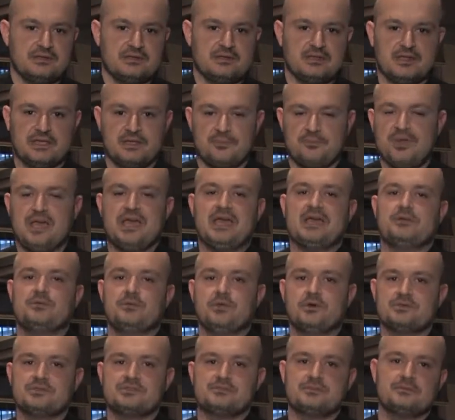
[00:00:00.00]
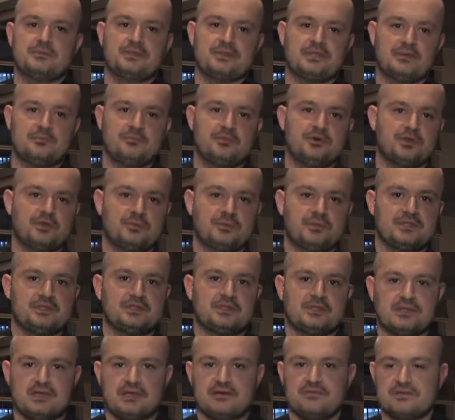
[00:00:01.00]
like pan roast them and then put them
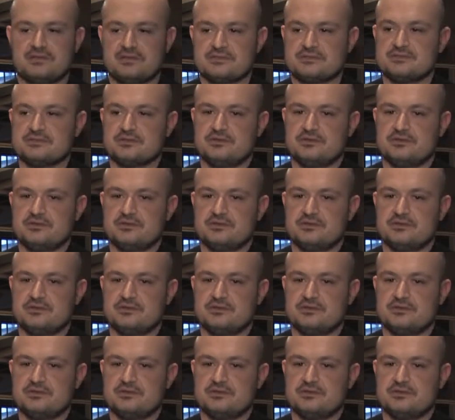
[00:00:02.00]
into the oven.